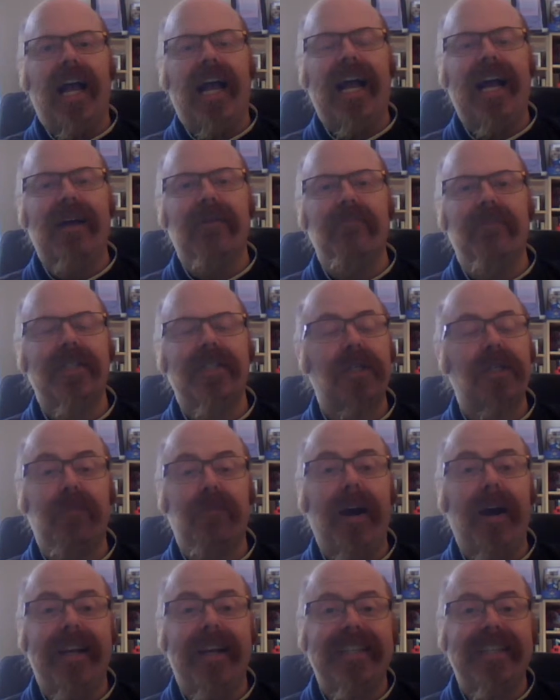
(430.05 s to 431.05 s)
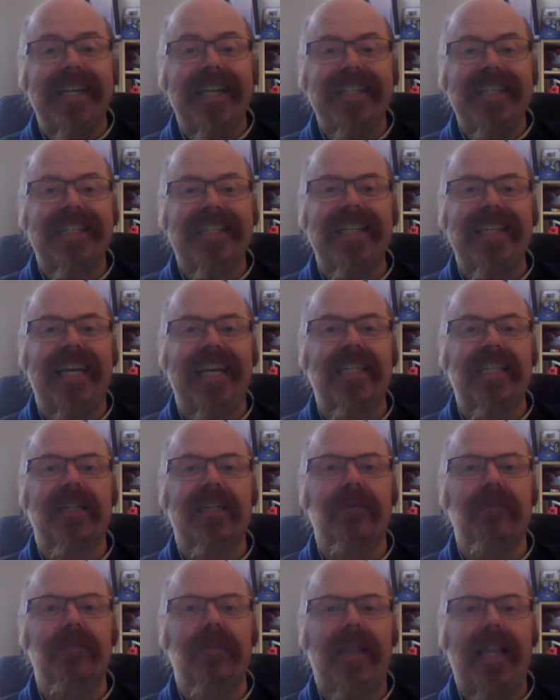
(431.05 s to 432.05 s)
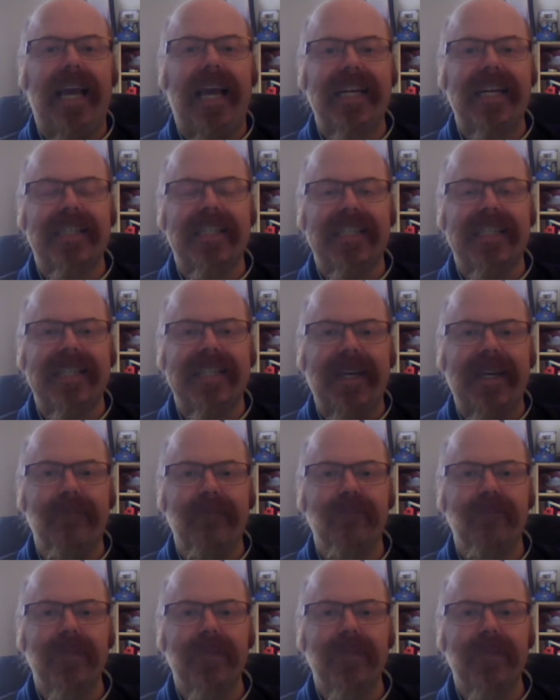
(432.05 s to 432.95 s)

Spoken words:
despite its complexity,